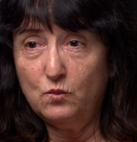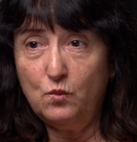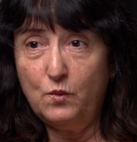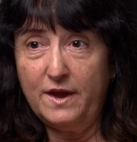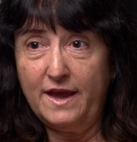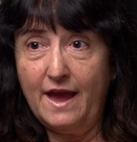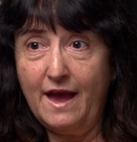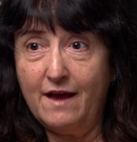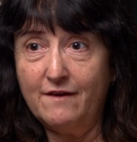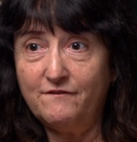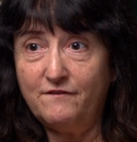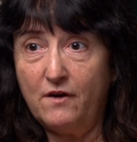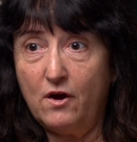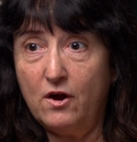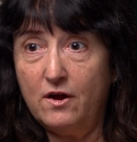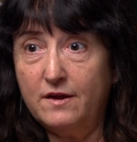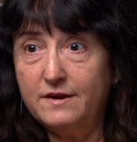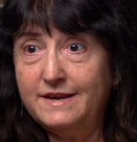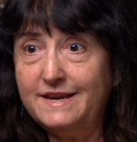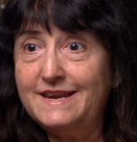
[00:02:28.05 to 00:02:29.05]
We have
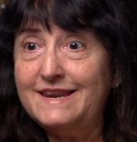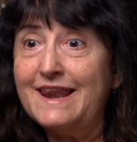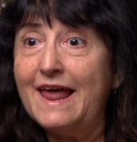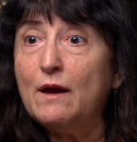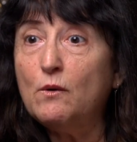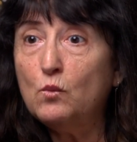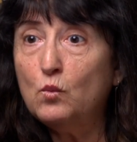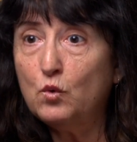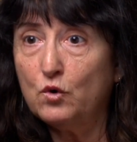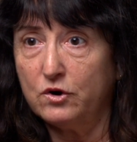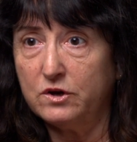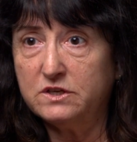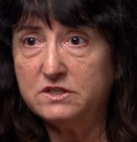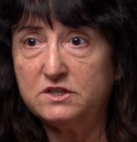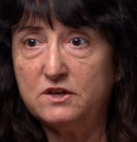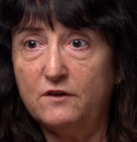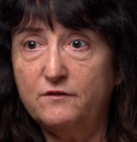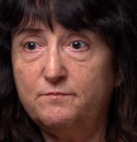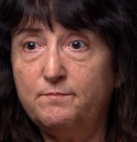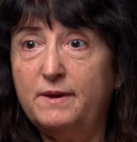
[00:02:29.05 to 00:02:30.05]

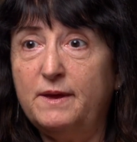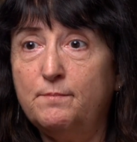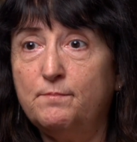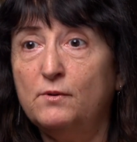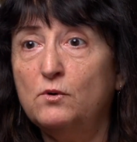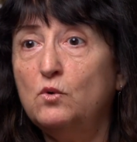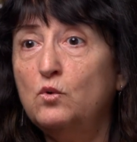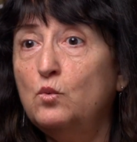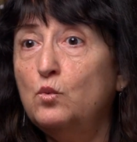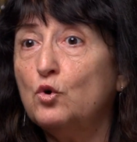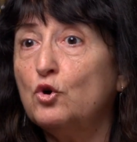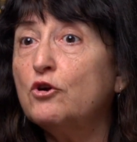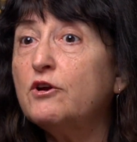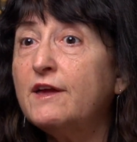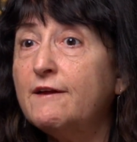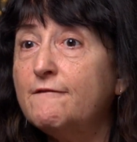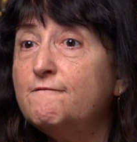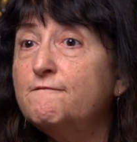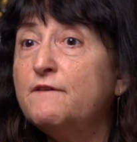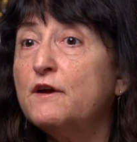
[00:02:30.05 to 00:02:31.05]
networks of people who
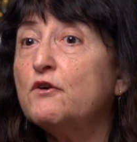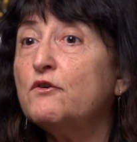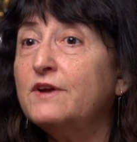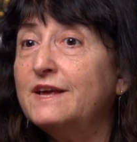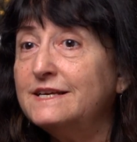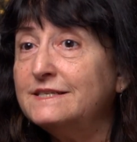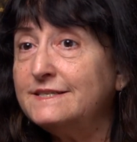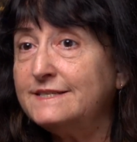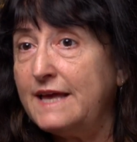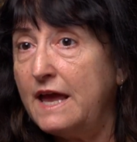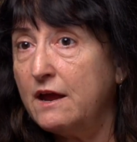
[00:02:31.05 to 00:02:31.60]
work in various